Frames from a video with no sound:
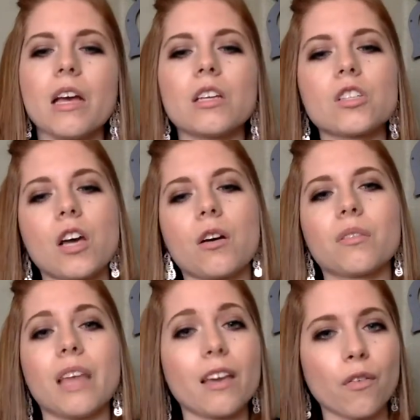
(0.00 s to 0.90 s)
So
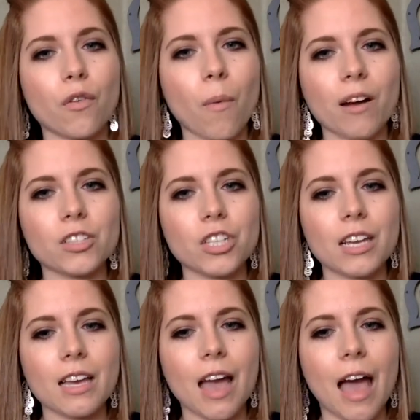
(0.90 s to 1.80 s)
thank you for
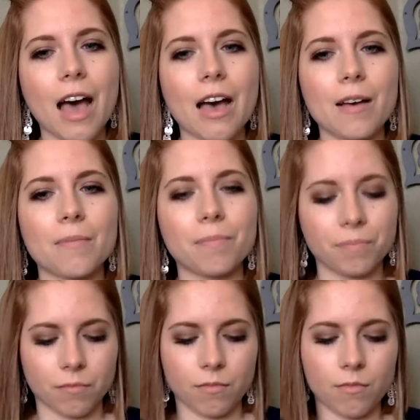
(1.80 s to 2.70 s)
watching.
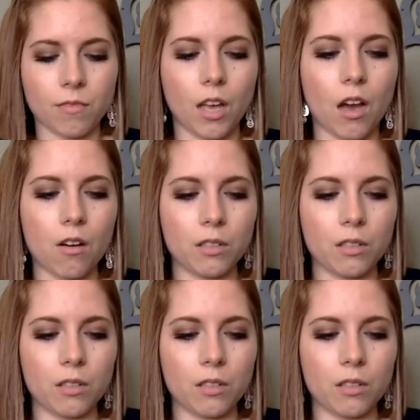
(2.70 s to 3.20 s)
Oh,